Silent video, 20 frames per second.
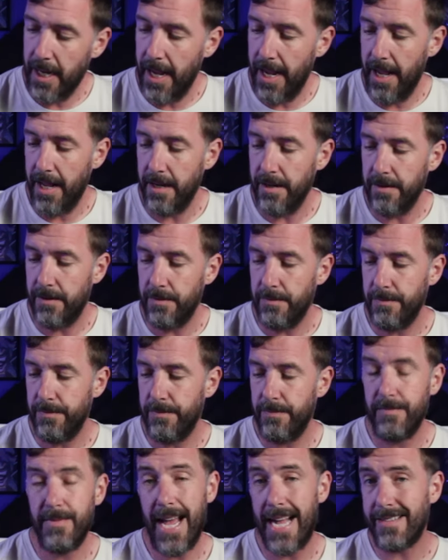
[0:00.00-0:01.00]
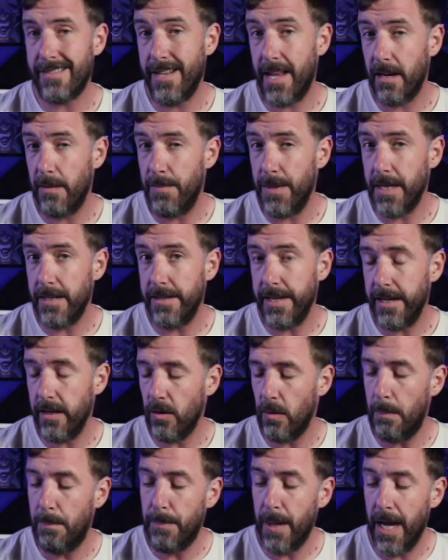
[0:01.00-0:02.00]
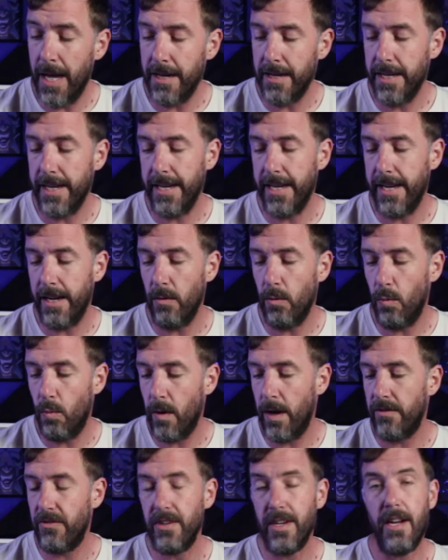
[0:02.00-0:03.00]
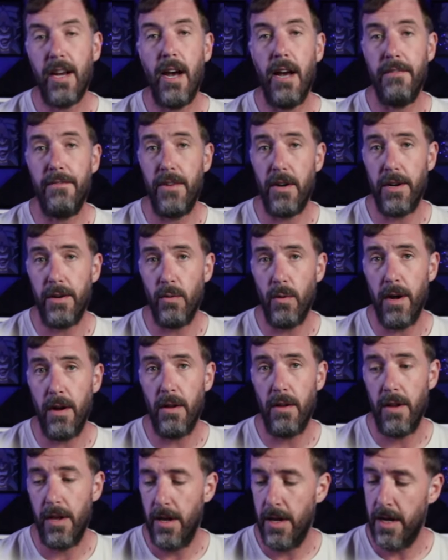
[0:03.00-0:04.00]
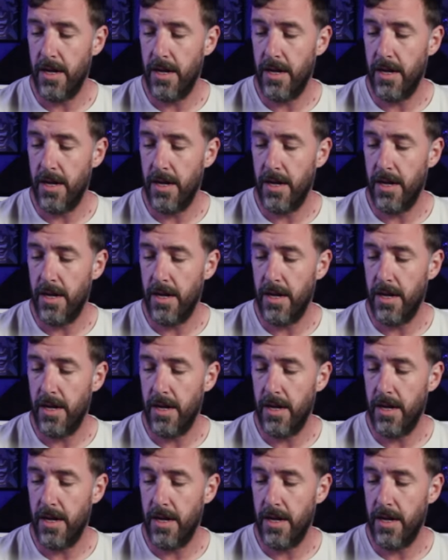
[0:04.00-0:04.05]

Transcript: and that's not a big deal, but it wasn't cut very well.